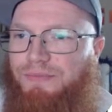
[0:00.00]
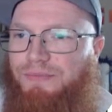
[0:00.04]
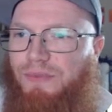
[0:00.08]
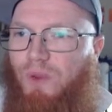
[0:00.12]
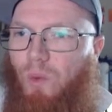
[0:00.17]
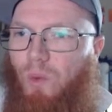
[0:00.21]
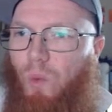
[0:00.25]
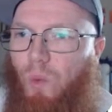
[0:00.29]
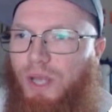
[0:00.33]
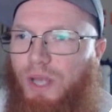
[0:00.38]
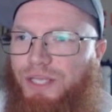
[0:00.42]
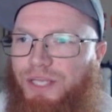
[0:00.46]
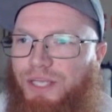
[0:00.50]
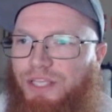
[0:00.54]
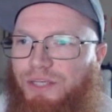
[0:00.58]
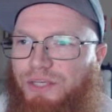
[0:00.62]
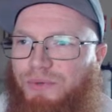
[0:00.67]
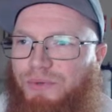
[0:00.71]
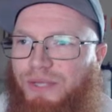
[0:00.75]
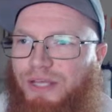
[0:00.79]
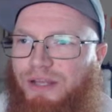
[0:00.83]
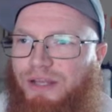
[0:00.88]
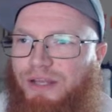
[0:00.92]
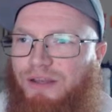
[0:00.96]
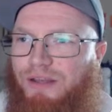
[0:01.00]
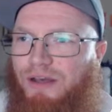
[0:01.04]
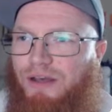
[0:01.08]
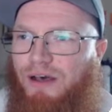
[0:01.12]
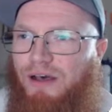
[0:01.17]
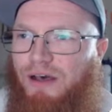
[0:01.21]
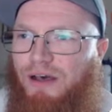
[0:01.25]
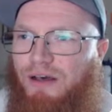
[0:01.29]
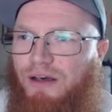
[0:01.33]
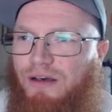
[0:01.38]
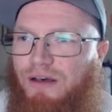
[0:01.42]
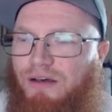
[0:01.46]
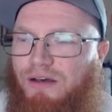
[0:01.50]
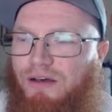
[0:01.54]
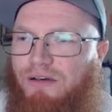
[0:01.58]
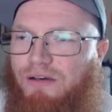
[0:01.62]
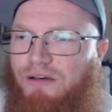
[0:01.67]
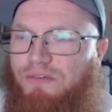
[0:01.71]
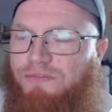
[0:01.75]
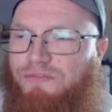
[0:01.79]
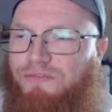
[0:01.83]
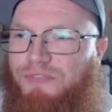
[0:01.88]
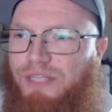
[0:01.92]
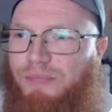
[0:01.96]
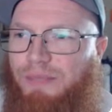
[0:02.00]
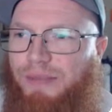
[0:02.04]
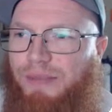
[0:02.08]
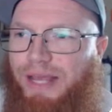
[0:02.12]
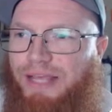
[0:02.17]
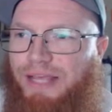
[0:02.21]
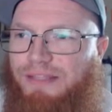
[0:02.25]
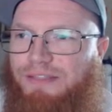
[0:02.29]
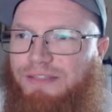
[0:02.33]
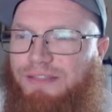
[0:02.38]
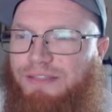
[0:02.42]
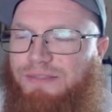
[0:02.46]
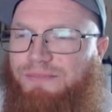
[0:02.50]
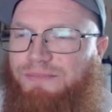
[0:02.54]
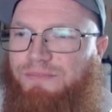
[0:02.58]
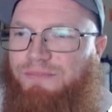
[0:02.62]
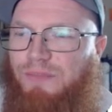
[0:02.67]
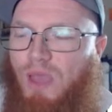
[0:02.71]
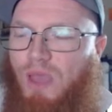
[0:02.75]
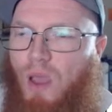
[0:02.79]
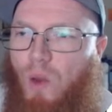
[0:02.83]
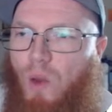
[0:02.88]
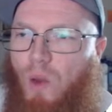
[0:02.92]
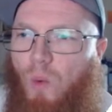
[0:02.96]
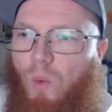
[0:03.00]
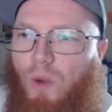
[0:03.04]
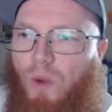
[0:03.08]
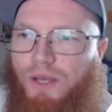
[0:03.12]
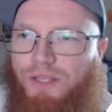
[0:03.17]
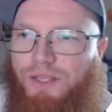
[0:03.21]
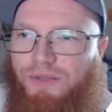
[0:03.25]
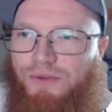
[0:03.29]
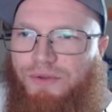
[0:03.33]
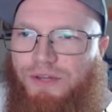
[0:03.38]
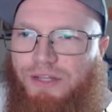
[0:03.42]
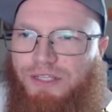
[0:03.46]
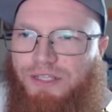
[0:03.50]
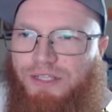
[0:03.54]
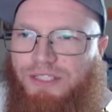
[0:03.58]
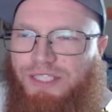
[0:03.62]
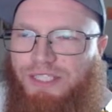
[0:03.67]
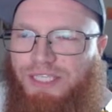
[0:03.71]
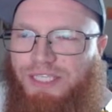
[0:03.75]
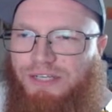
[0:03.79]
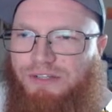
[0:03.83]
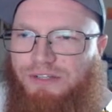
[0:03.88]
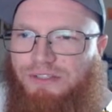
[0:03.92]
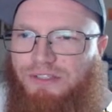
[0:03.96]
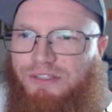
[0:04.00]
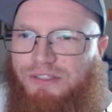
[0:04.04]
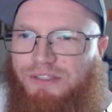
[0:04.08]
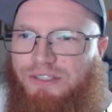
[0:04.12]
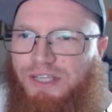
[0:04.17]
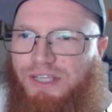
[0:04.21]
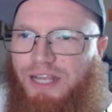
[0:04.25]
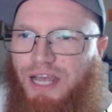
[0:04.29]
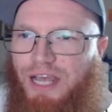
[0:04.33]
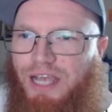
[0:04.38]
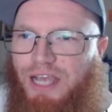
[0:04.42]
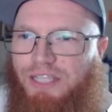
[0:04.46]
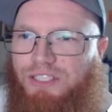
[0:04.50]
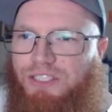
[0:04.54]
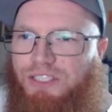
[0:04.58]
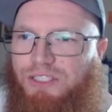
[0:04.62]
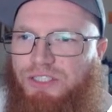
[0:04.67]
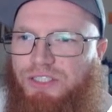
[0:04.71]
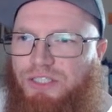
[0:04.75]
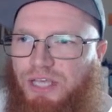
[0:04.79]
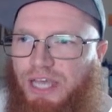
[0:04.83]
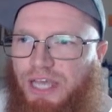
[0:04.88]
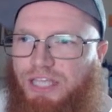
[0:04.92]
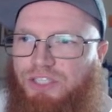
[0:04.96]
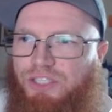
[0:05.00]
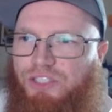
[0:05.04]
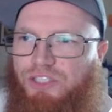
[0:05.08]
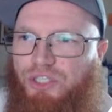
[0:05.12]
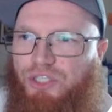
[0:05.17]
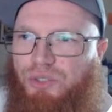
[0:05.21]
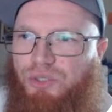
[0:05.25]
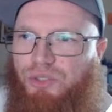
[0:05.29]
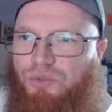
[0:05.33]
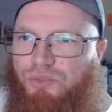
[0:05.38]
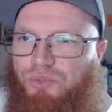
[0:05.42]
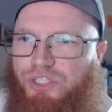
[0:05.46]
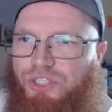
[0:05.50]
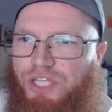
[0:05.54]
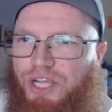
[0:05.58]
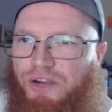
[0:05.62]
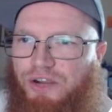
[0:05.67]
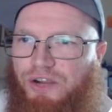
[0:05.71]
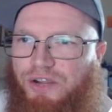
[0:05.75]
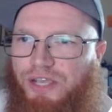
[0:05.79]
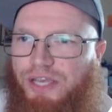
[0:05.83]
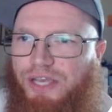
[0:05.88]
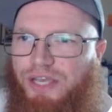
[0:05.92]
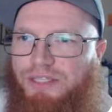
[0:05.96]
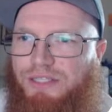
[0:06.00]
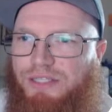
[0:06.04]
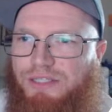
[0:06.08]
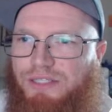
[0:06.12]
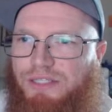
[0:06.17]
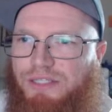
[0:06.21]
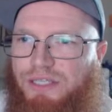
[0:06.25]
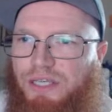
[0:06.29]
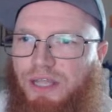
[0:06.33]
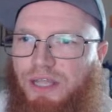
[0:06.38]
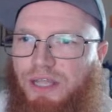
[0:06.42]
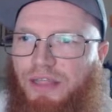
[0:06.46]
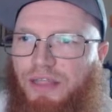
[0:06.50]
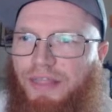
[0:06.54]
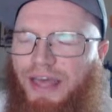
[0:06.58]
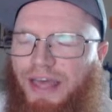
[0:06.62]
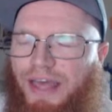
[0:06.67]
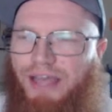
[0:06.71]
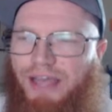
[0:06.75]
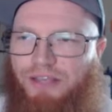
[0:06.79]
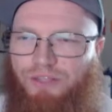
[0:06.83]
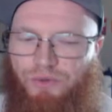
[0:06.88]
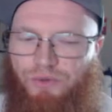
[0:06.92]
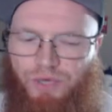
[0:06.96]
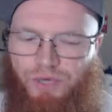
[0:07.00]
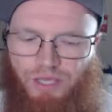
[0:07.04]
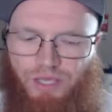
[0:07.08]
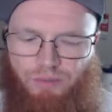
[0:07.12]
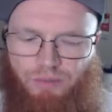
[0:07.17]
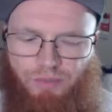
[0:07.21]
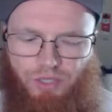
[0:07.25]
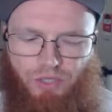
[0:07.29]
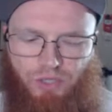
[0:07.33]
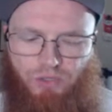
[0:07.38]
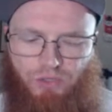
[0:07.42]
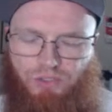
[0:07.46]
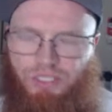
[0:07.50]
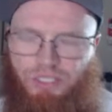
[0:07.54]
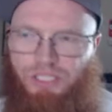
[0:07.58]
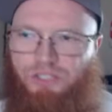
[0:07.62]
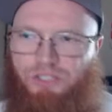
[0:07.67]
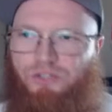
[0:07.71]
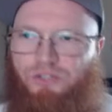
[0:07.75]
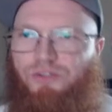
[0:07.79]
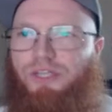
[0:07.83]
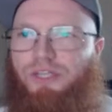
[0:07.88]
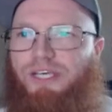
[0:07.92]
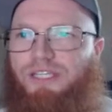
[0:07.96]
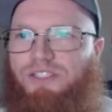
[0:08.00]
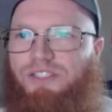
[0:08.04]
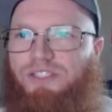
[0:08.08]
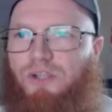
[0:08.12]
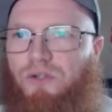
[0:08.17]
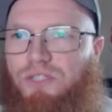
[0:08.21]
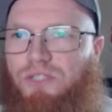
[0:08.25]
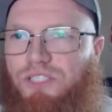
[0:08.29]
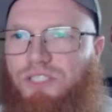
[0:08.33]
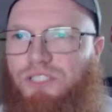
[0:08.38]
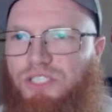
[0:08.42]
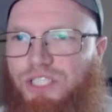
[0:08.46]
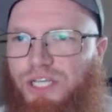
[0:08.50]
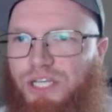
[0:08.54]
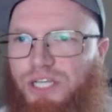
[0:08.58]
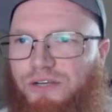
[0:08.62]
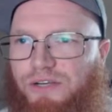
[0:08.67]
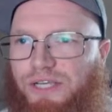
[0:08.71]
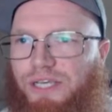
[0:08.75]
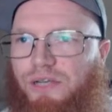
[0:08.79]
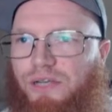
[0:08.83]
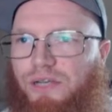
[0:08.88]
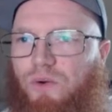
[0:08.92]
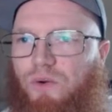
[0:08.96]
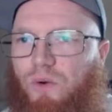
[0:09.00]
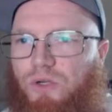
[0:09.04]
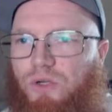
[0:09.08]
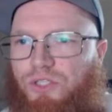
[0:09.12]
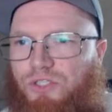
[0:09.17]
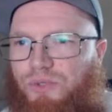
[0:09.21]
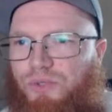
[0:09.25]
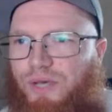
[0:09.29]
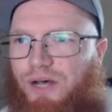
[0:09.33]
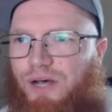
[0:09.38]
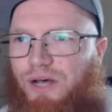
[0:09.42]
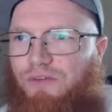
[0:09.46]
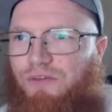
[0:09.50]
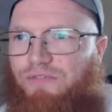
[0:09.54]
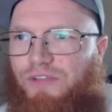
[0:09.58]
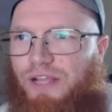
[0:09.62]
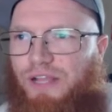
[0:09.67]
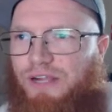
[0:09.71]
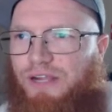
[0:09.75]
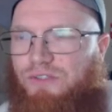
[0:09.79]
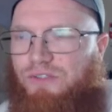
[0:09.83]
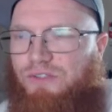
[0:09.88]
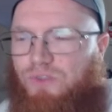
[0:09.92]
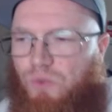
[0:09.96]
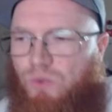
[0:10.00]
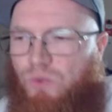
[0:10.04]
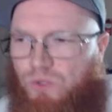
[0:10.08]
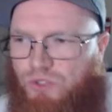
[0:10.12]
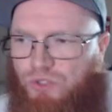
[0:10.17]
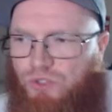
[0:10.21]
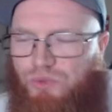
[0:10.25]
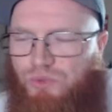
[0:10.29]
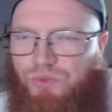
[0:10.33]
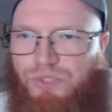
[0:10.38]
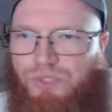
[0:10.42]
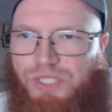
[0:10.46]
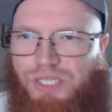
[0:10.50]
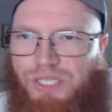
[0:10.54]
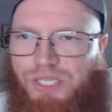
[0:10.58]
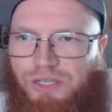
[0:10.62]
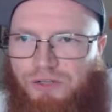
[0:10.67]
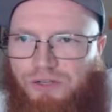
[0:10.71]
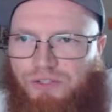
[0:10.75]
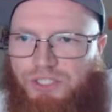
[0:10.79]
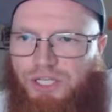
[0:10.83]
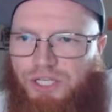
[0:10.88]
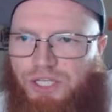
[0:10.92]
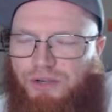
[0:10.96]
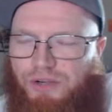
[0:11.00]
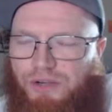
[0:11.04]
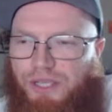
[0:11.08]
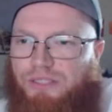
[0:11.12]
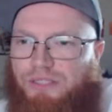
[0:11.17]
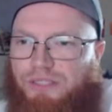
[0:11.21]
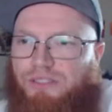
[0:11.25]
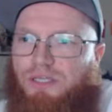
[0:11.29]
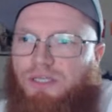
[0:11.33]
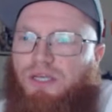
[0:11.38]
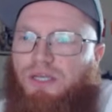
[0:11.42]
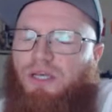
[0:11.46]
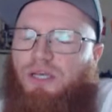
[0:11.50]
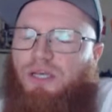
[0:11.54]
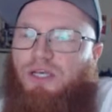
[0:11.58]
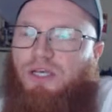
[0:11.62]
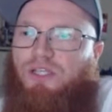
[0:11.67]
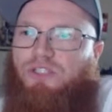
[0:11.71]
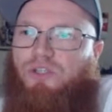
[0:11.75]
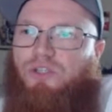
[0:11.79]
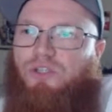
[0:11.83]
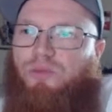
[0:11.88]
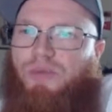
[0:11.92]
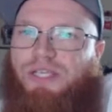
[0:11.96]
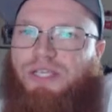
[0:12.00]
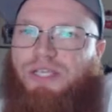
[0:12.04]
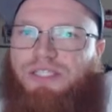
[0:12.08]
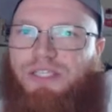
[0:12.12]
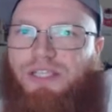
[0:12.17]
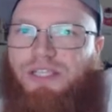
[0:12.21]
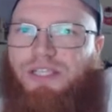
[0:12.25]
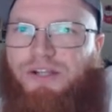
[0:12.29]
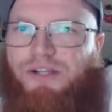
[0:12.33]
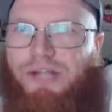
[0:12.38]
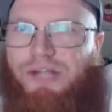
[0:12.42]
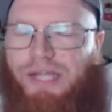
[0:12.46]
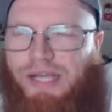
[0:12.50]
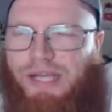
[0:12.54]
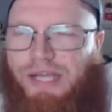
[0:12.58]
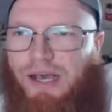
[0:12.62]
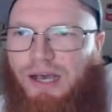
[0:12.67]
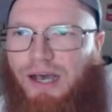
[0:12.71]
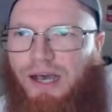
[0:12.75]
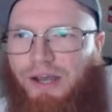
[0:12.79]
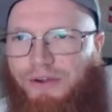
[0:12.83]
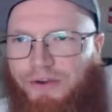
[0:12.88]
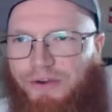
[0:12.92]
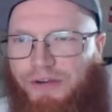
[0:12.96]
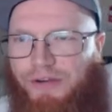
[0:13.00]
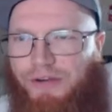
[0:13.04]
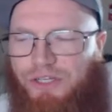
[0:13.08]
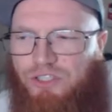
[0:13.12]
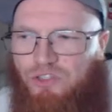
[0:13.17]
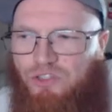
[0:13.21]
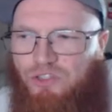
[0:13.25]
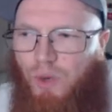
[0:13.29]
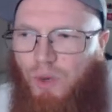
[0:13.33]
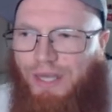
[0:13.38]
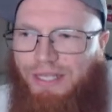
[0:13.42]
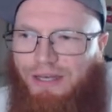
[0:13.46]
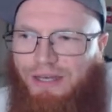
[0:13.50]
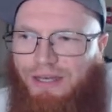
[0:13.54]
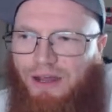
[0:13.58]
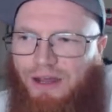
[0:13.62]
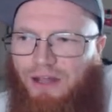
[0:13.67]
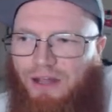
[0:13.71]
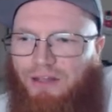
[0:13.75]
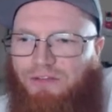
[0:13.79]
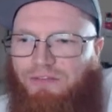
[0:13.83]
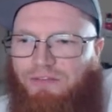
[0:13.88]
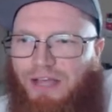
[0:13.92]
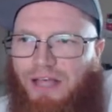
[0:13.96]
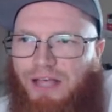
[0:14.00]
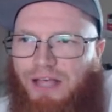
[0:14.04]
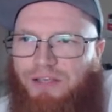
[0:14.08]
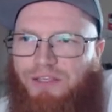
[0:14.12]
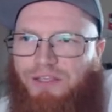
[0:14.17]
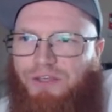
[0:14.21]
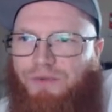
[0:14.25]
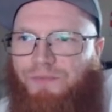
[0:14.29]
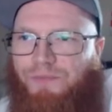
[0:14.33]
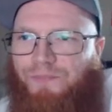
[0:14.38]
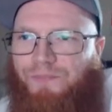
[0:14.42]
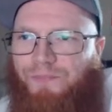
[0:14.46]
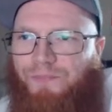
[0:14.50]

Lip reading: 1 unit of Demonettes, 1 unit of Seekers of Slaanesh, and 2 chariots that you can build into the Exalted Chariot, or 2 Hellflayers, or 2 Seeker Chariots. So basically you're getting $120 value,